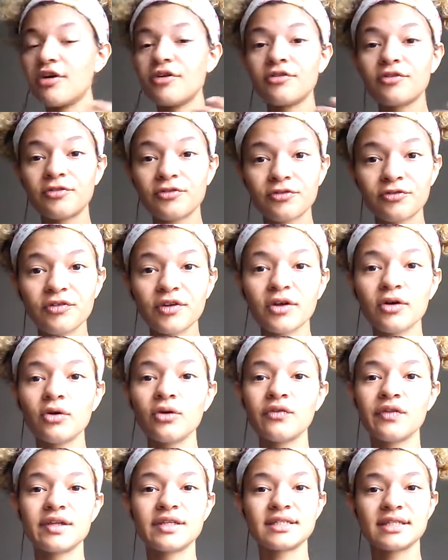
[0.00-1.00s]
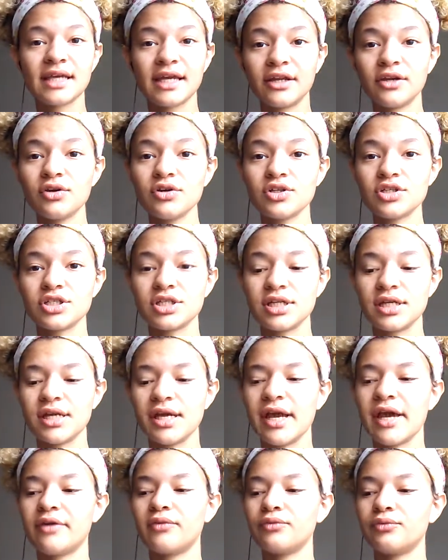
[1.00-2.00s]
feel this
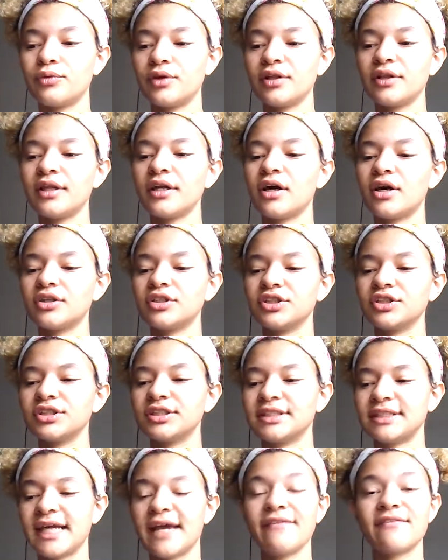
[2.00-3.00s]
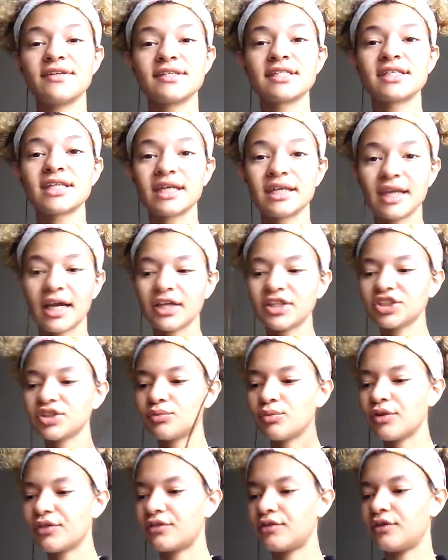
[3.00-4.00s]
energy and really understand this
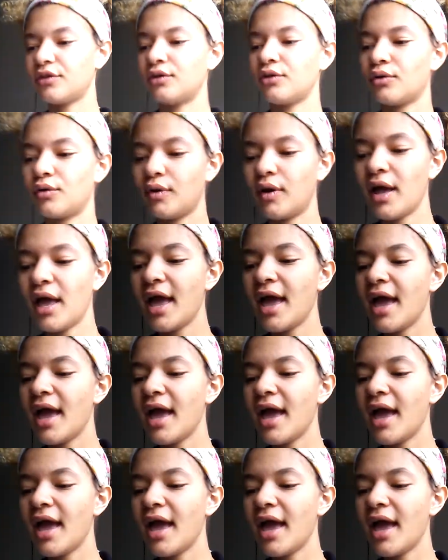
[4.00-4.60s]
connection with you.